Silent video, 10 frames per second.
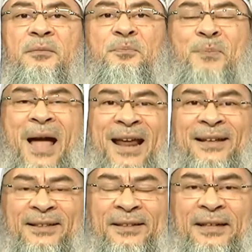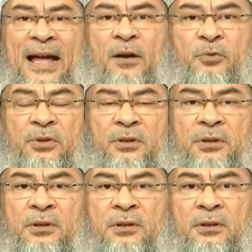parrot it out,
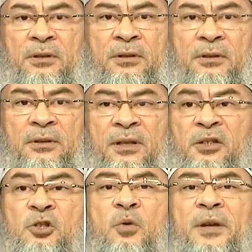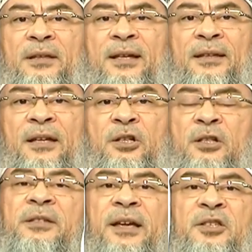not knowing that it
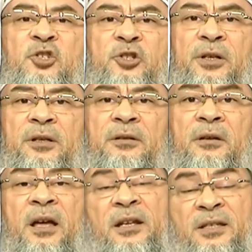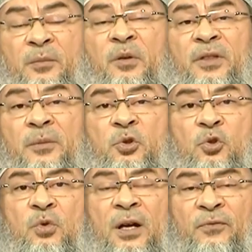contains shirk, and some of them
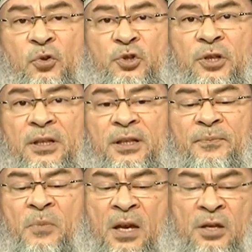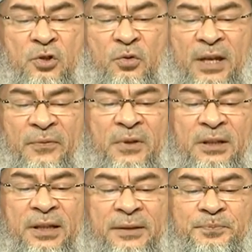do, unfortunately. So
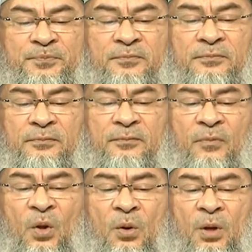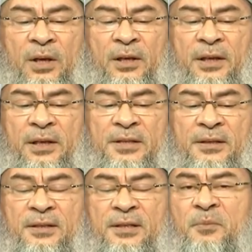definitely, it
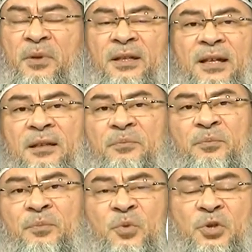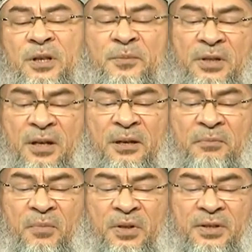is something that Muslims
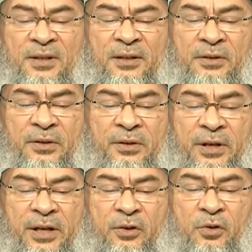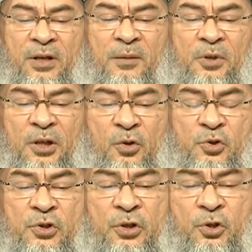must not read or come
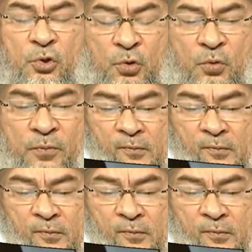close to.